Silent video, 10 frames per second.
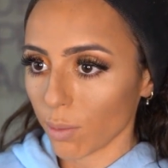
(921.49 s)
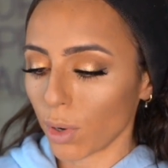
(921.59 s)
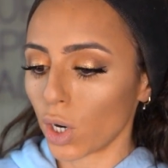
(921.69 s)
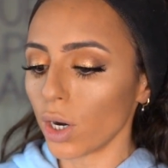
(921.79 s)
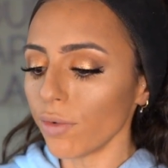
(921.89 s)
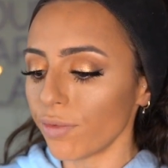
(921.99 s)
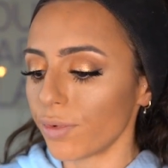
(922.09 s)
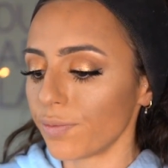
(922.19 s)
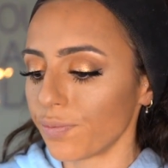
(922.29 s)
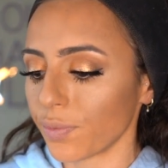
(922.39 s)

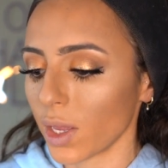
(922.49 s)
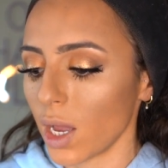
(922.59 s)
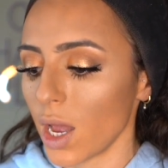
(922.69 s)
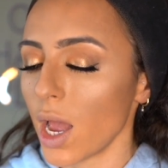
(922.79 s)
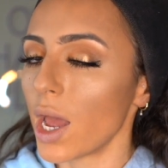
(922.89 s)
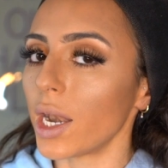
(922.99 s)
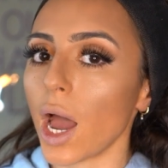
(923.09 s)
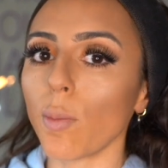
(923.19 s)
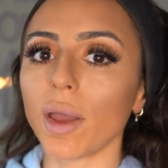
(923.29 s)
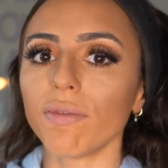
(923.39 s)
Perf.
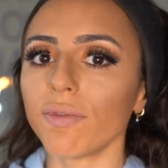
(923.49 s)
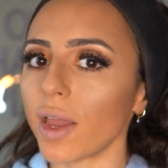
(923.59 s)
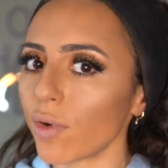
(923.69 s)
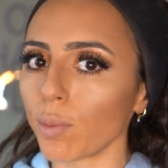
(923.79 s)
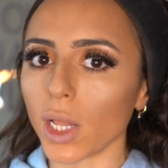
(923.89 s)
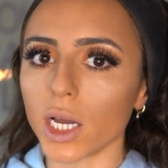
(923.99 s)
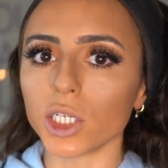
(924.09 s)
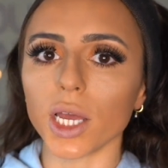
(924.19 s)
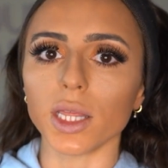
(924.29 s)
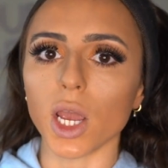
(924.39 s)
Now my favorite
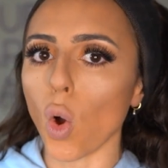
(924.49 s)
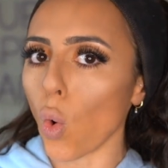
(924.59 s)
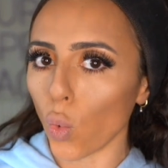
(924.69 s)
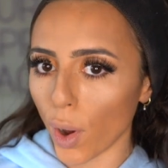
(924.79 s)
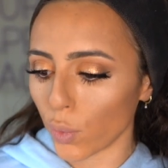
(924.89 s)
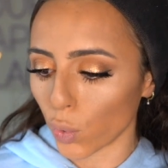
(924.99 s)
blush in the whole wide